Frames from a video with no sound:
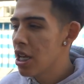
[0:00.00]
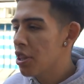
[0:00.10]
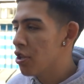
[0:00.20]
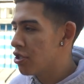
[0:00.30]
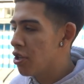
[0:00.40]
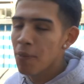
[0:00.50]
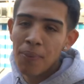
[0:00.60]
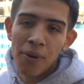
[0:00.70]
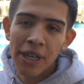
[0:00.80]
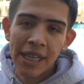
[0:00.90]
there's no
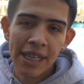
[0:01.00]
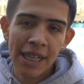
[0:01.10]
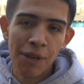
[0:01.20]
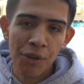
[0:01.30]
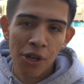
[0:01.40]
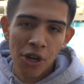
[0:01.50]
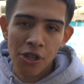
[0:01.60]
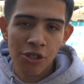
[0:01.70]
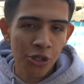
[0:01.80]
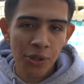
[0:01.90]
point in it when all
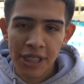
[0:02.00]
you're doing